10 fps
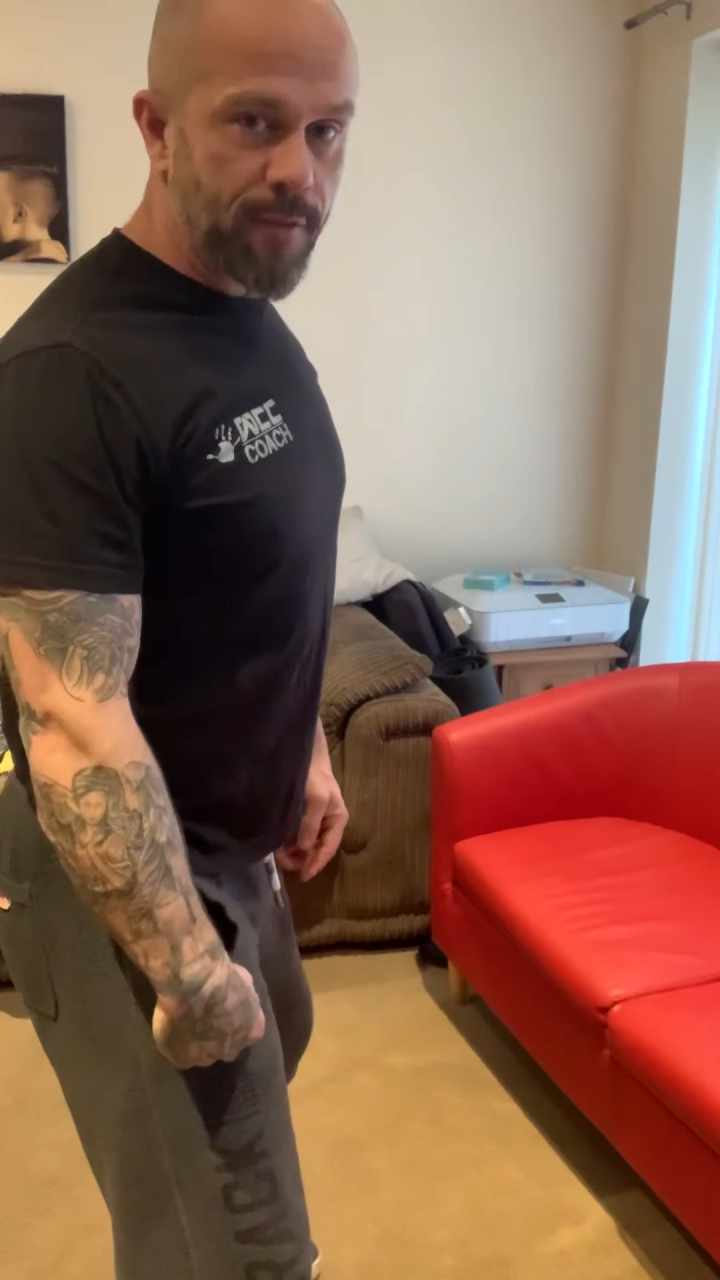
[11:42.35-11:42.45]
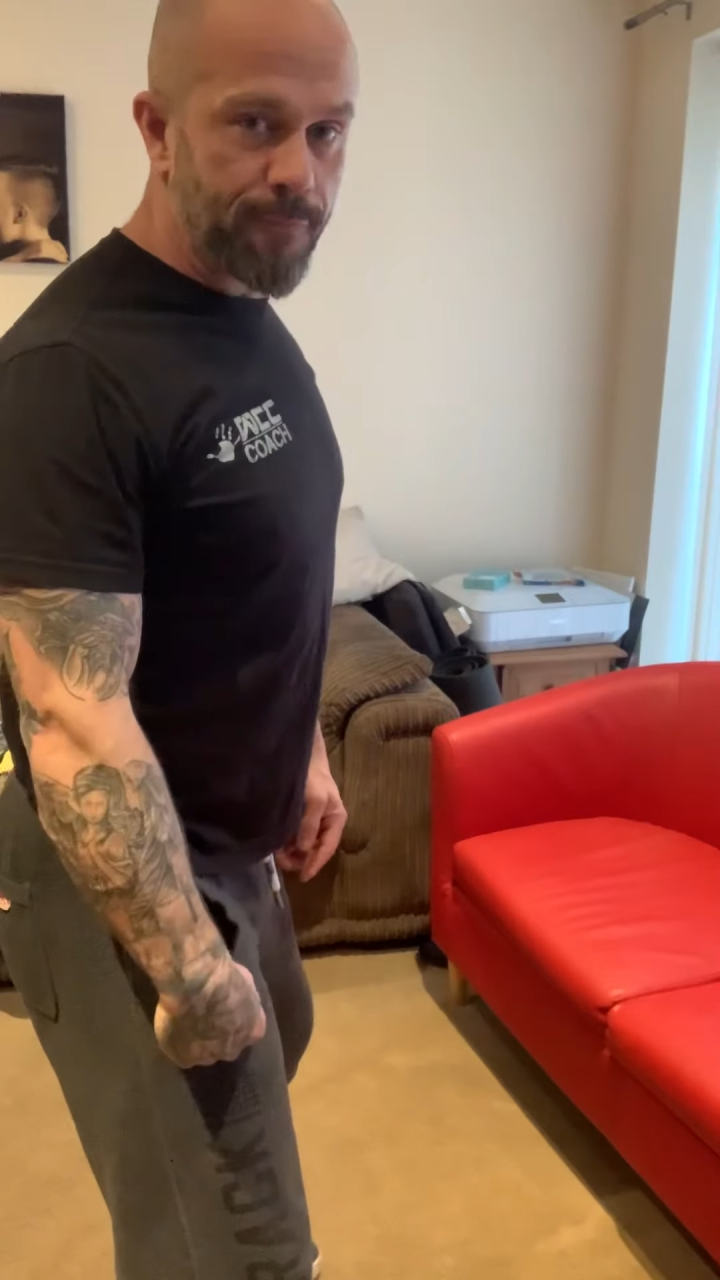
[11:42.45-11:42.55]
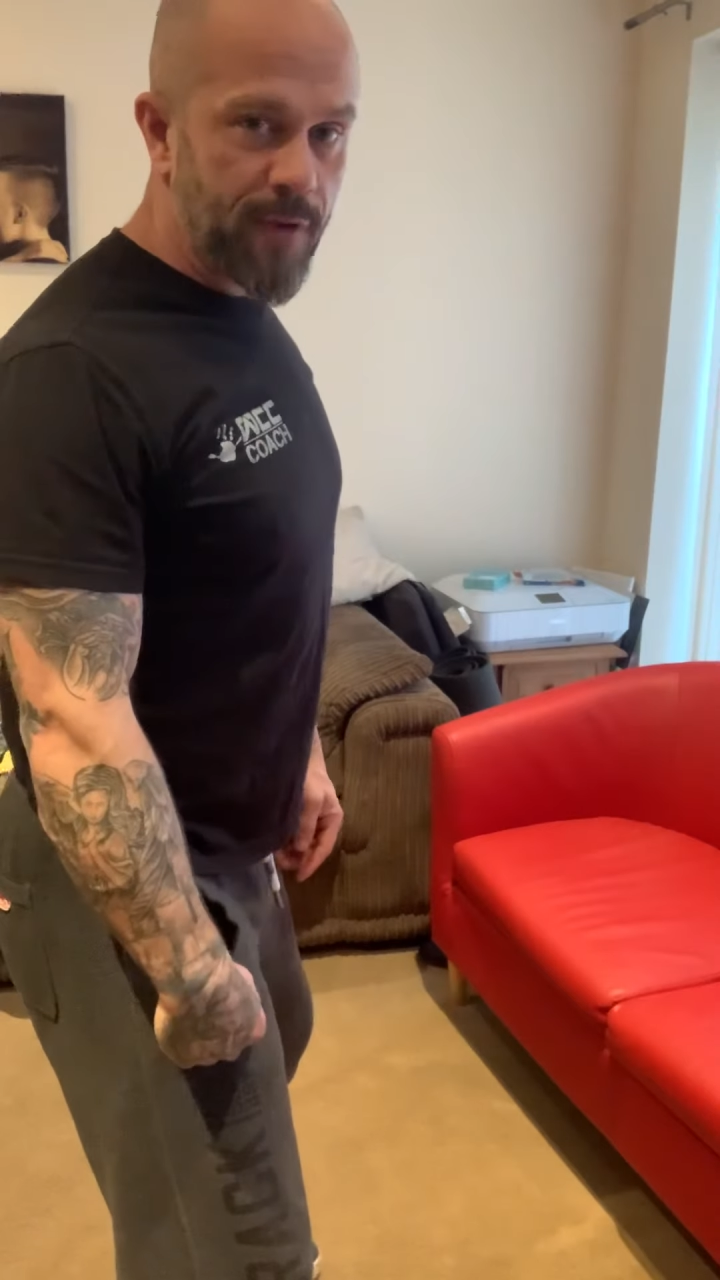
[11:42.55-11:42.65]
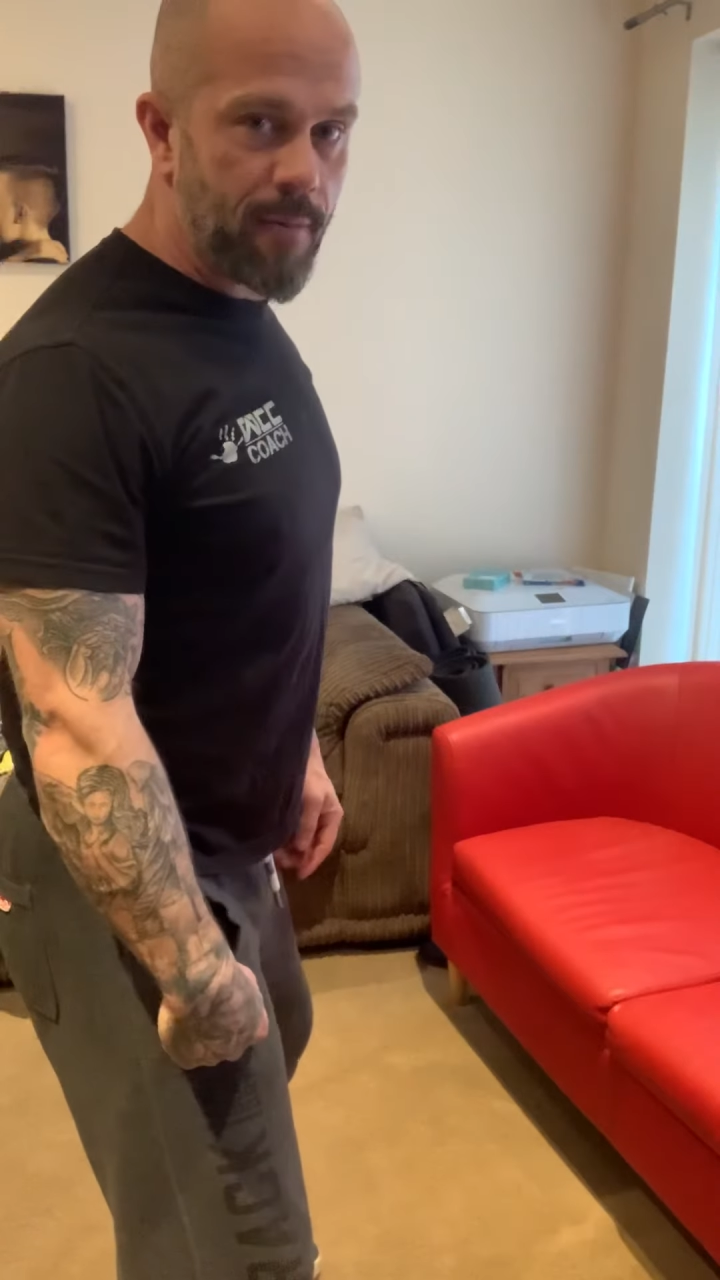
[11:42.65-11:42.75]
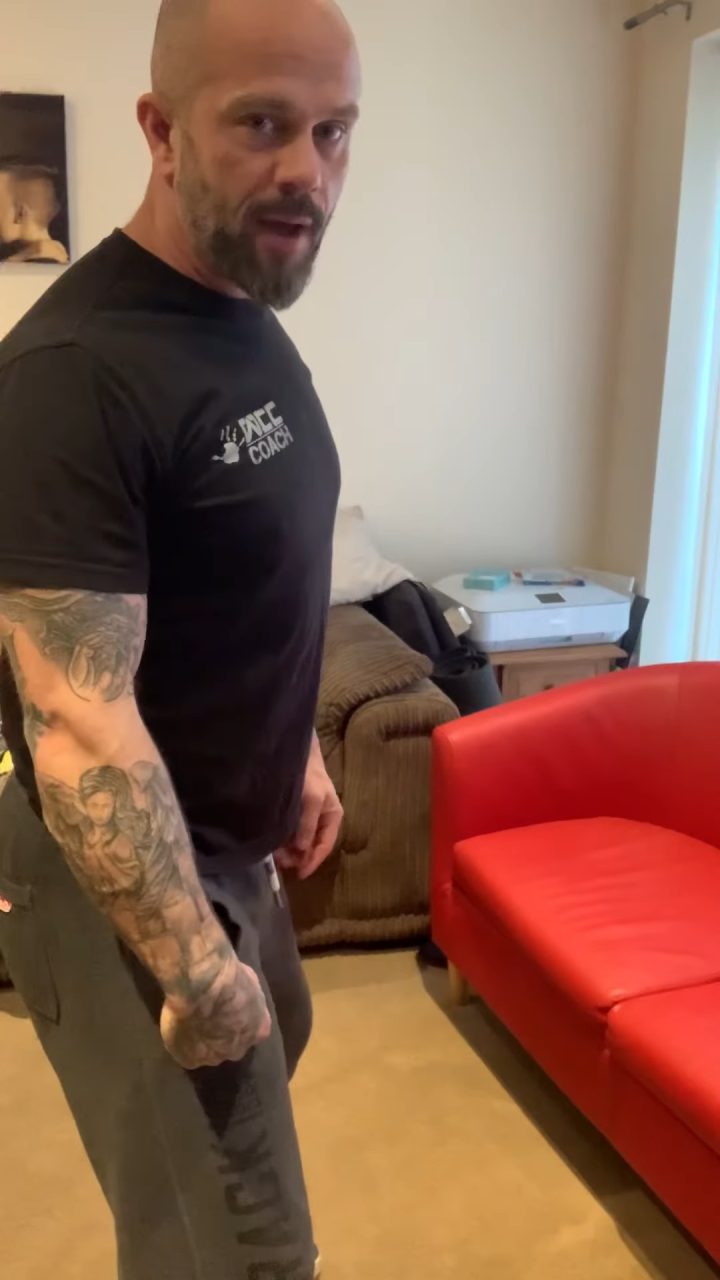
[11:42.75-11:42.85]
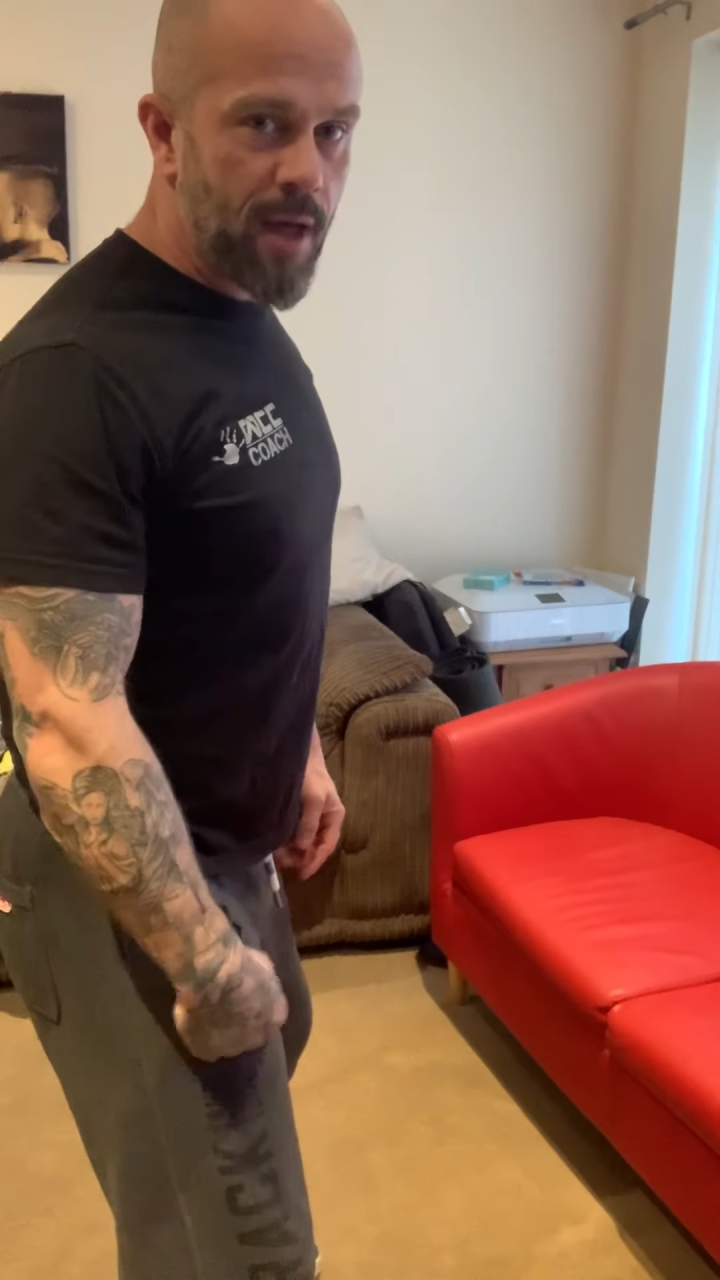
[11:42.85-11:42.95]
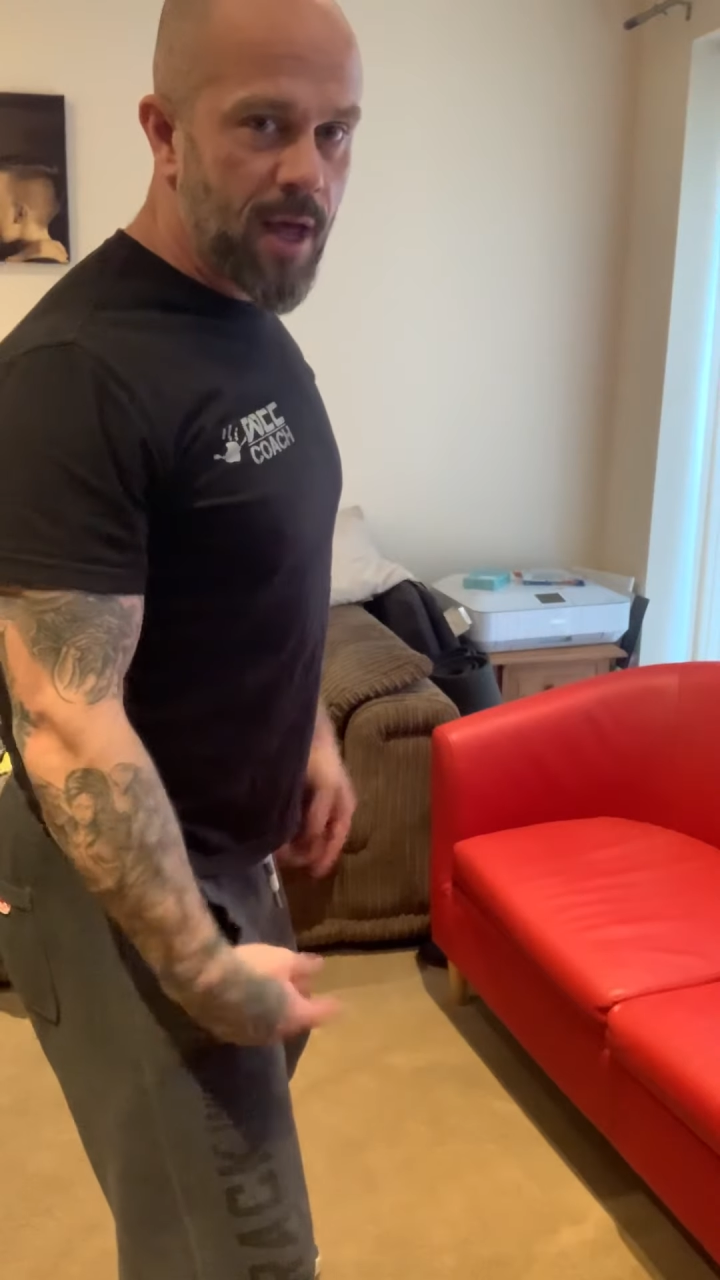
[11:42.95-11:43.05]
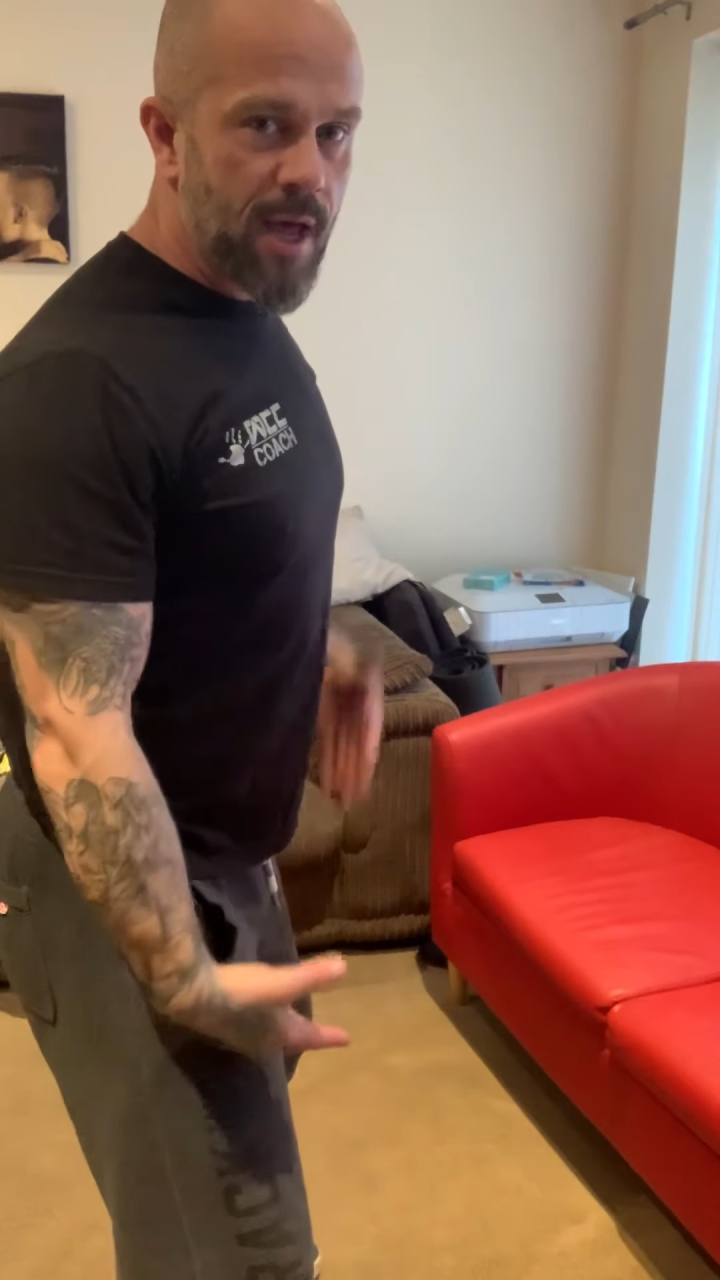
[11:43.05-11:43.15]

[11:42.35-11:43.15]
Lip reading: femur